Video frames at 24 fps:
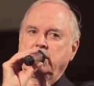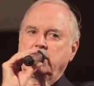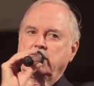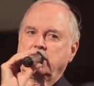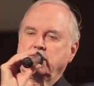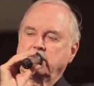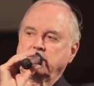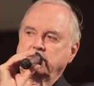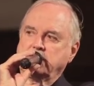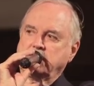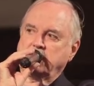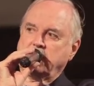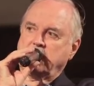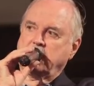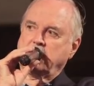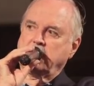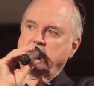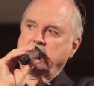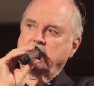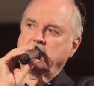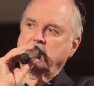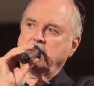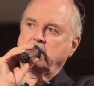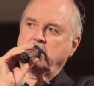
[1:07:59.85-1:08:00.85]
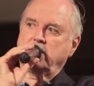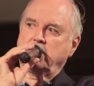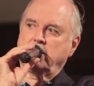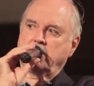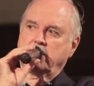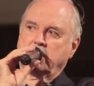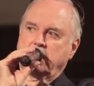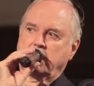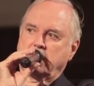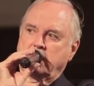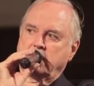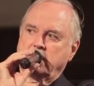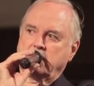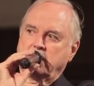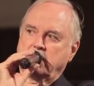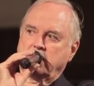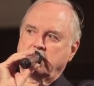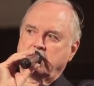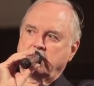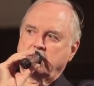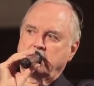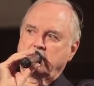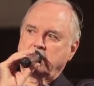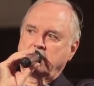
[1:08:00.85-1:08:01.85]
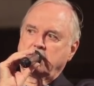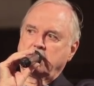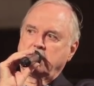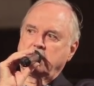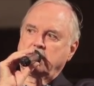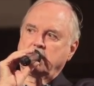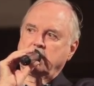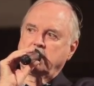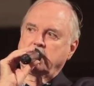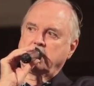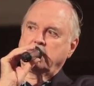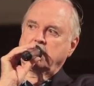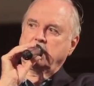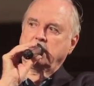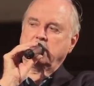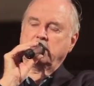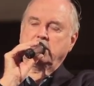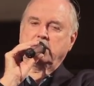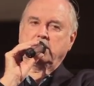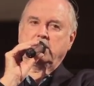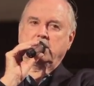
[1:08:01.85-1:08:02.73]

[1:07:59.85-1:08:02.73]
Hotel Auckland in